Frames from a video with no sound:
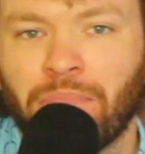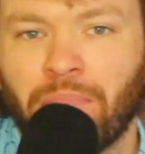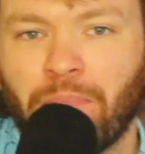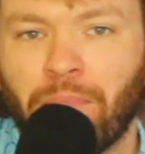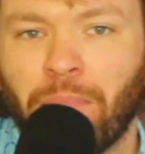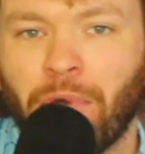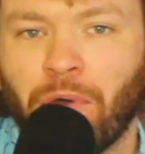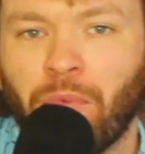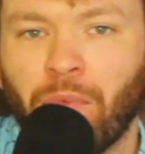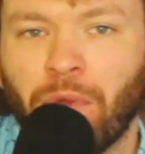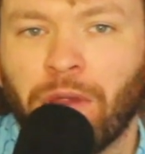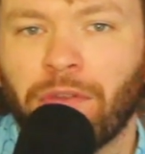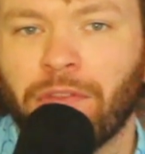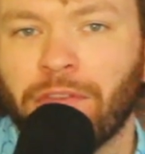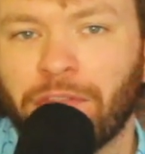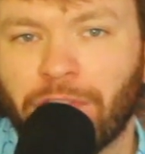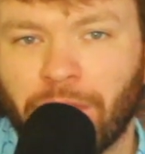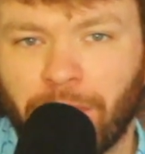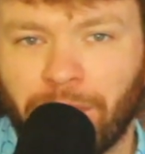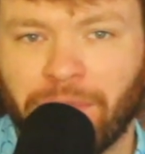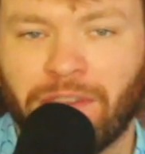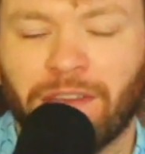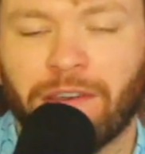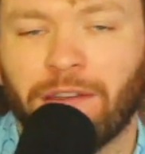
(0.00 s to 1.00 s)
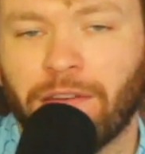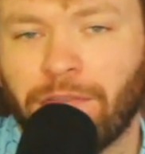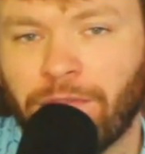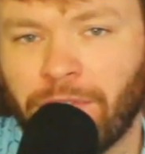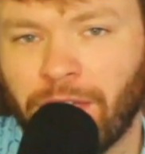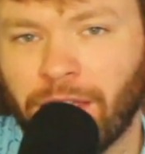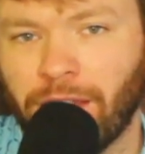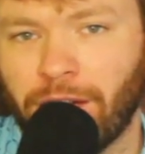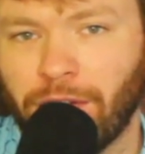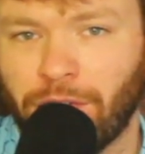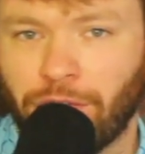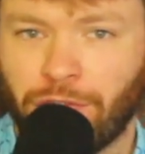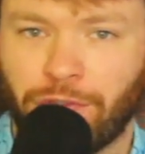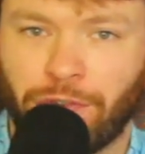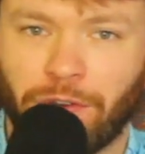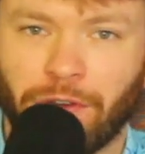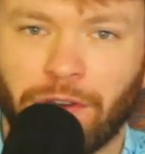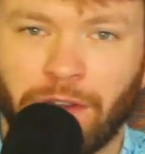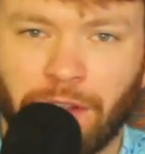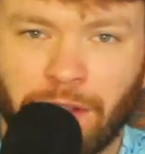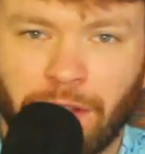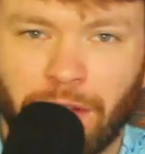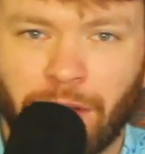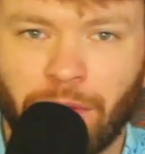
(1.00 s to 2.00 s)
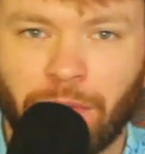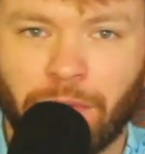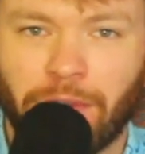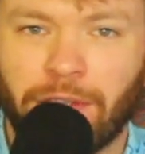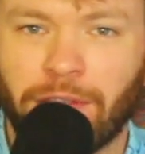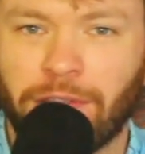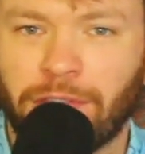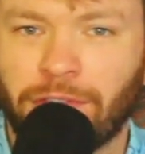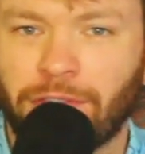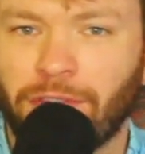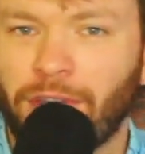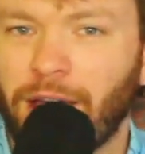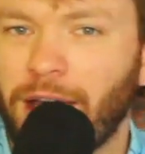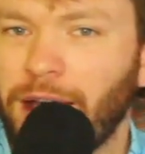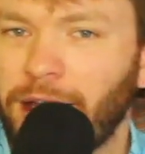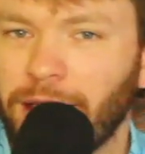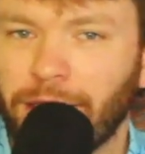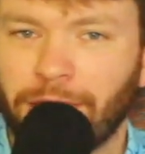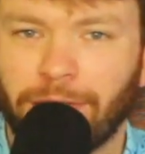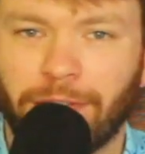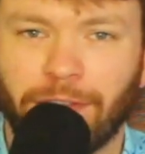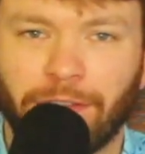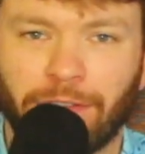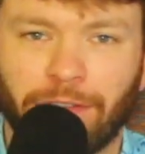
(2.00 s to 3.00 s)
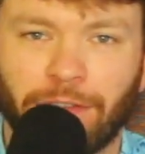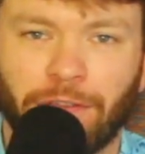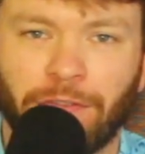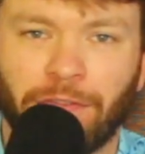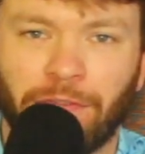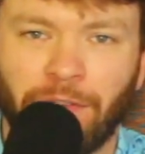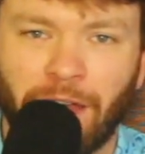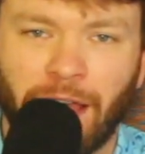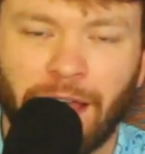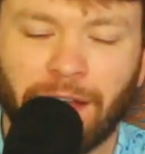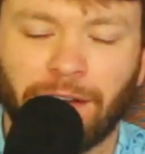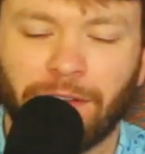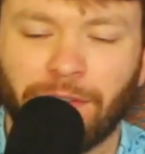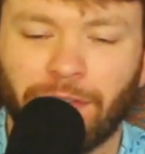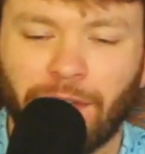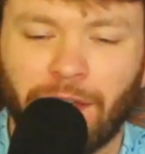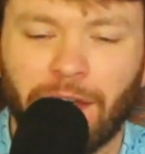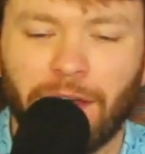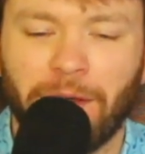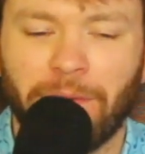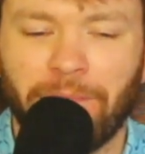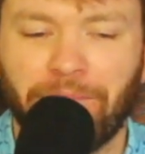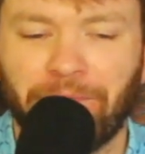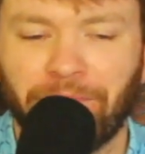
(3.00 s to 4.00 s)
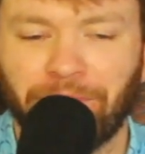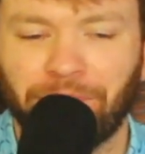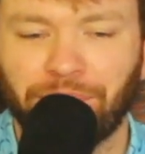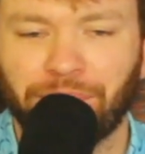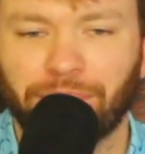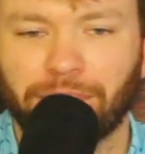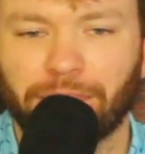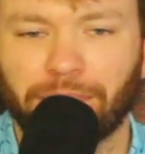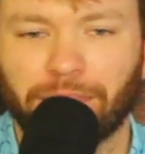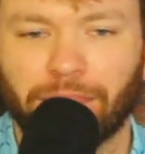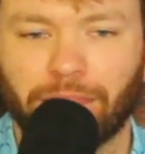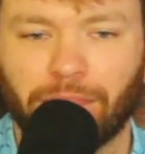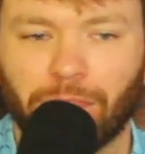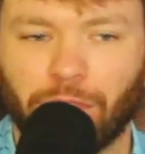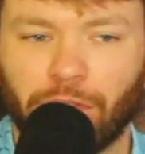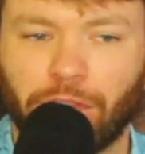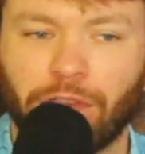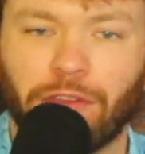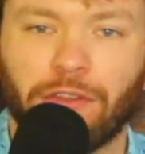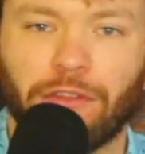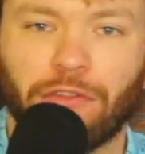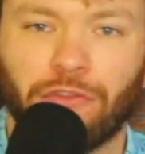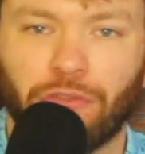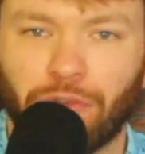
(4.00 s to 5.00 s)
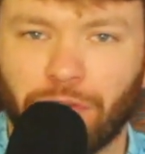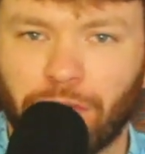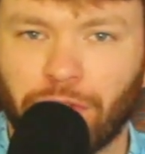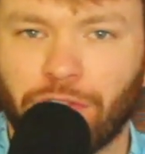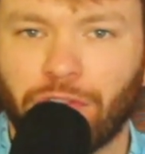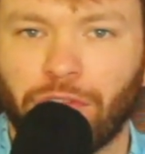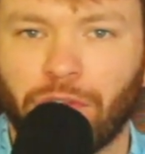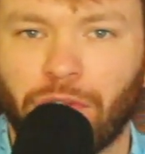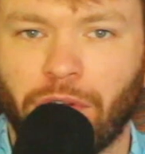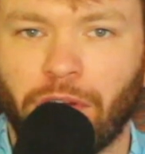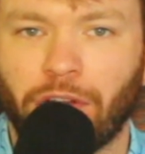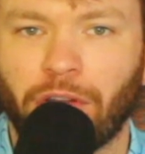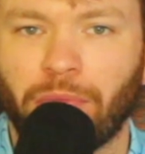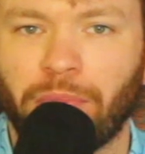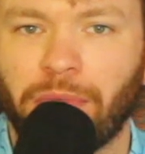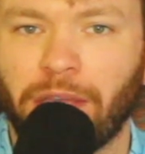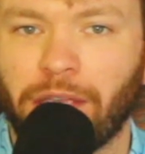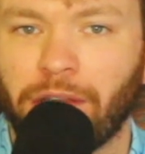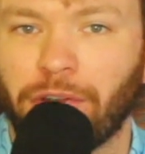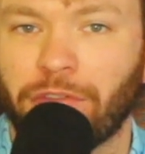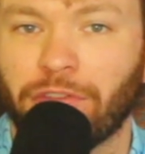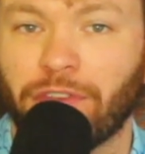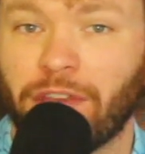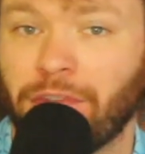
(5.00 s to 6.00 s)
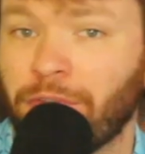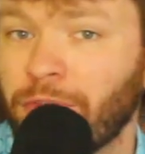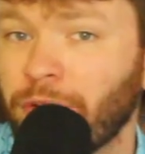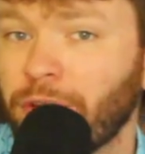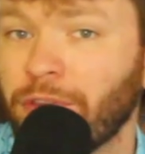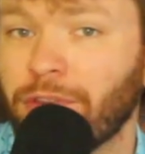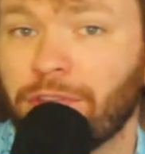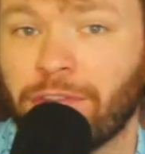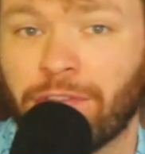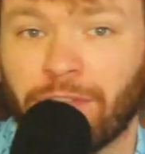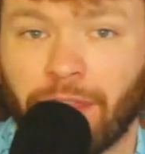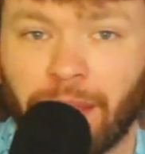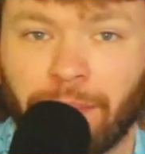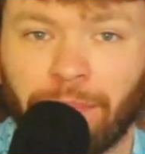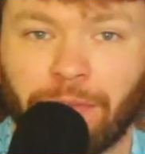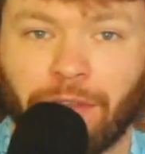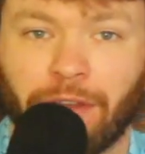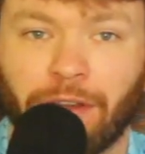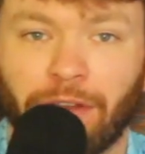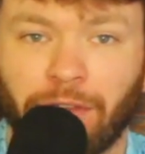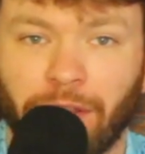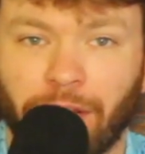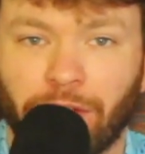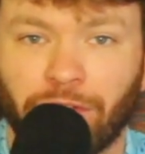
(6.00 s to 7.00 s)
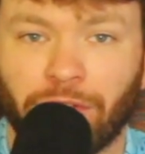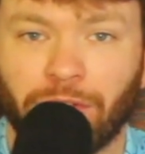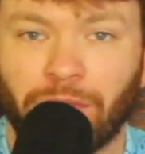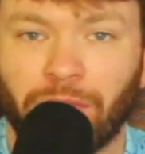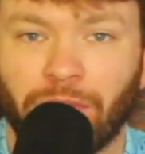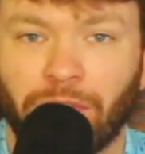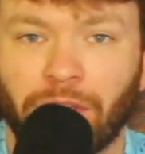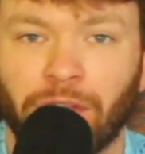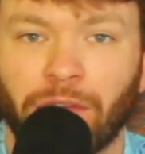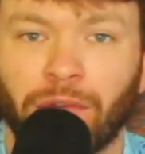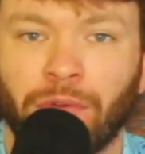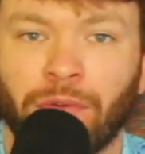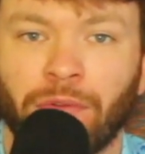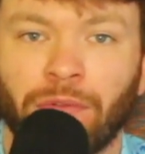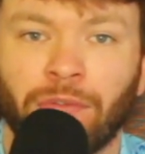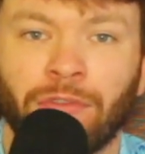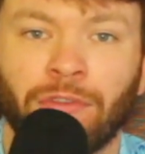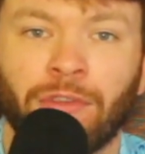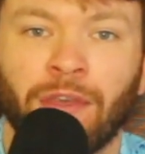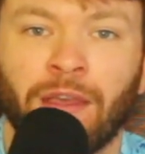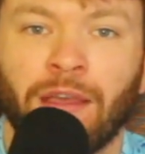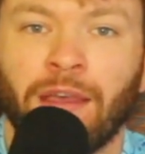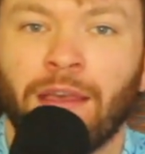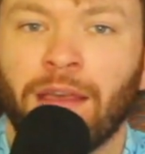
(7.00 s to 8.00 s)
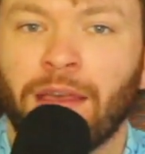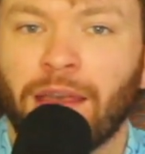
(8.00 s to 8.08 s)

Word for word: But where this could be an advantage for Nio is, I think, the fact that these traditional automakers have really slept on electric vehicles,